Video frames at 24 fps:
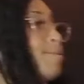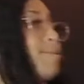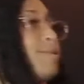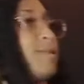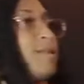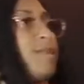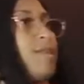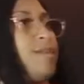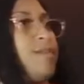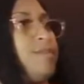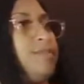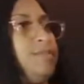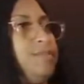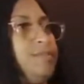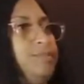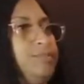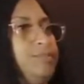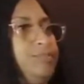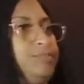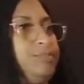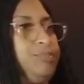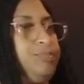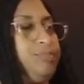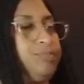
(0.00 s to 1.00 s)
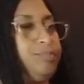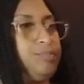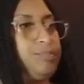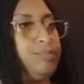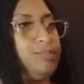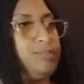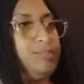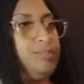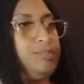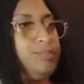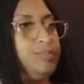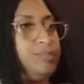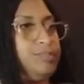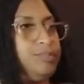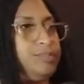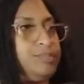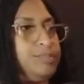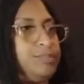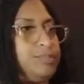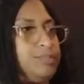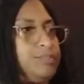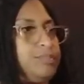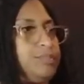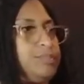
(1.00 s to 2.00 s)

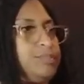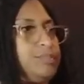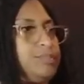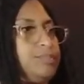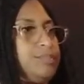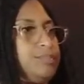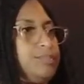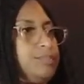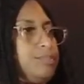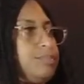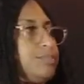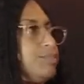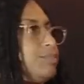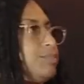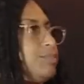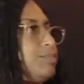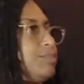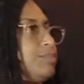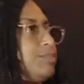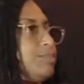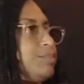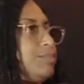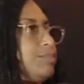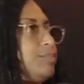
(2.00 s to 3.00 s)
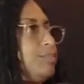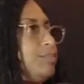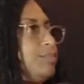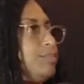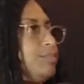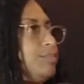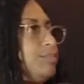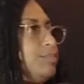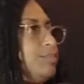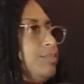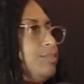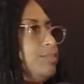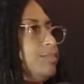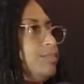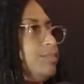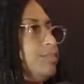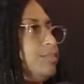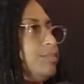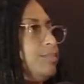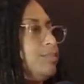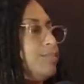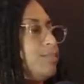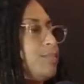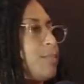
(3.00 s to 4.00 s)

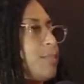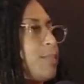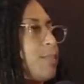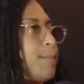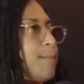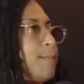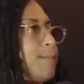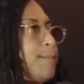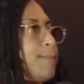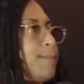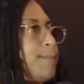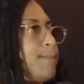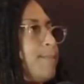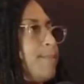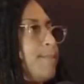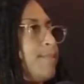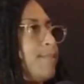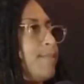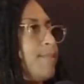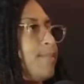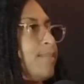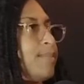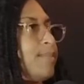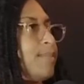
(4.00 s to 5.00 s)
(silent)